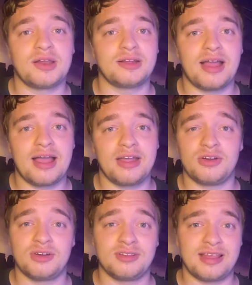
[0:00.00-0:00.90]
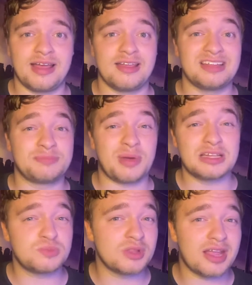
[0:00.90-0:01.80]
it, I heard that it's
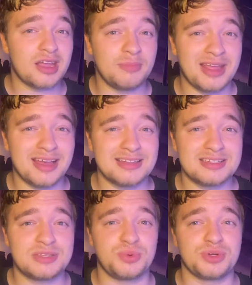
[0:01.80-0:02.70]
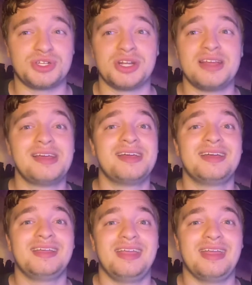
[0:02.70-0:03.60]
possible they could be cousins, which,
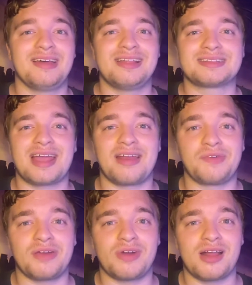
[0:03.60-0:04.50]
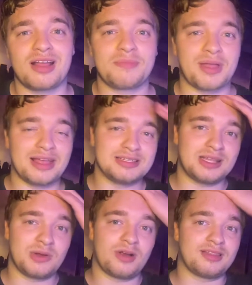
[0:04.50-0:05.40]
you know, that's kind of ironic because they
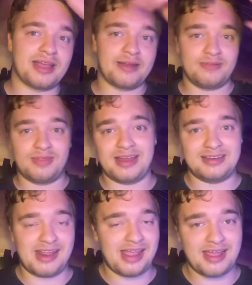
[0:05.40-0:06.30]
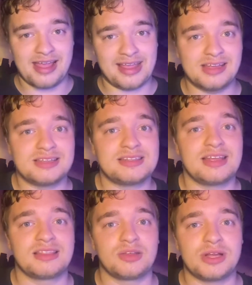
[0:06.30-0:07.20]
were on that date, I guess,
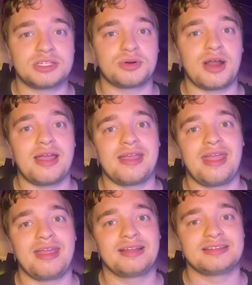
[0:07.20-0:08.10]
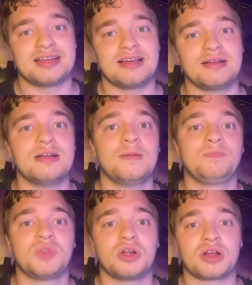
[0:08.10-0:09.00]
at the restaurant, and
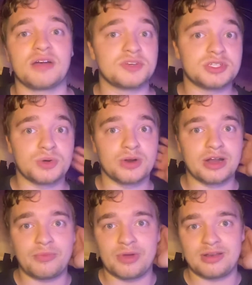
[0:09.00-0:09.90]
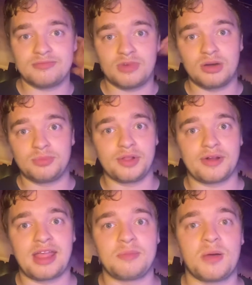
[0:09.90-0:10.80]
her cover story when her brother
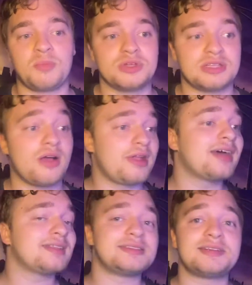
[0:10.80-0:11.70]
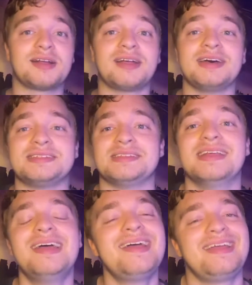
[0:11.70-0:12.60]
came up was, oh yeah, this is our cousin.
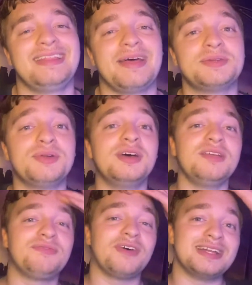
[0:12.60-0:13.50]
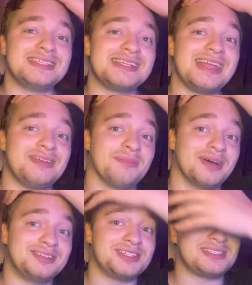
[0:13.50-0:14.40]
And that was a really funny scene,
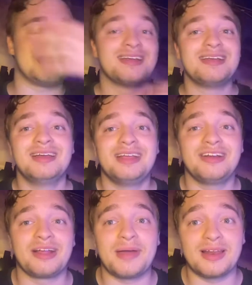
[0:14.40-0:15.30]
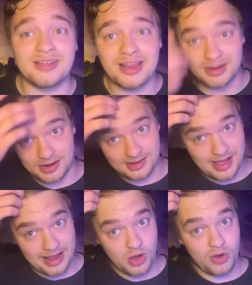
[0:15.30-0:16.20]
but just hearing about it later and
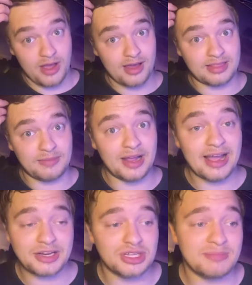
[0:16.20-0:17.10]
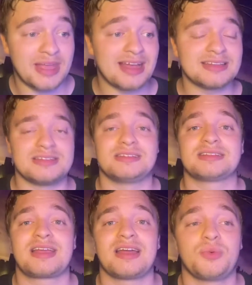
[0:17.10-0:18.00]
like, oh God, they might actually be cousins. It's
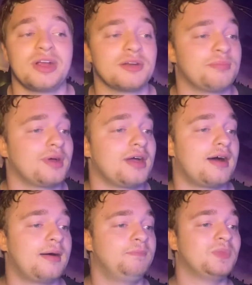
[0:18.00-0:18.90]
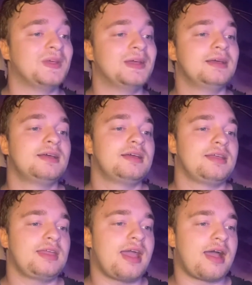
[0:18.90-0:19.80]
kind of weird. But
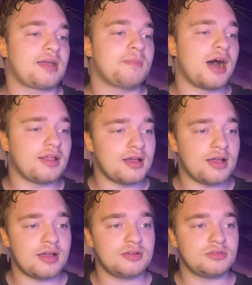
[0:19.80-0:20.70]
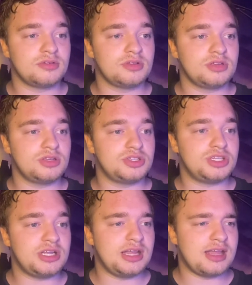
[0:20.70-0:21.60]
yeah, Kamala,
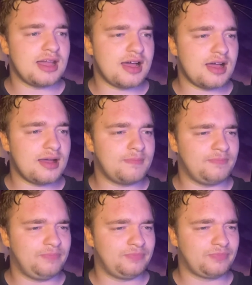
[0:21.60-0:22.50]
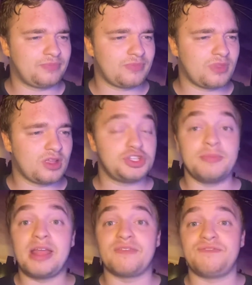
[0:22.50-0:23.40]
she
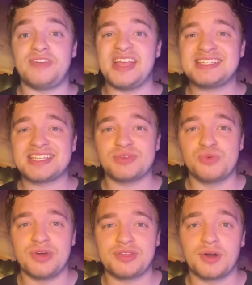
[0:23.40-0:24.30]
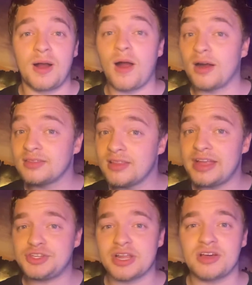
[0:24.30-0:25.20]
made a fist with her hard
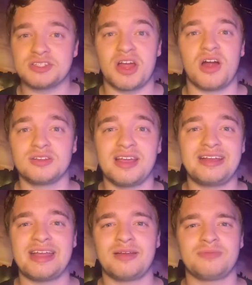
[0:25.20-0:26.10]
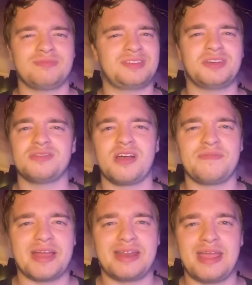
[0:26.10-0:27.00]
light. She calls it hard light now. Don't love
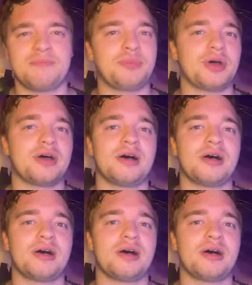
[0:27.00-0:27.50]
that name, but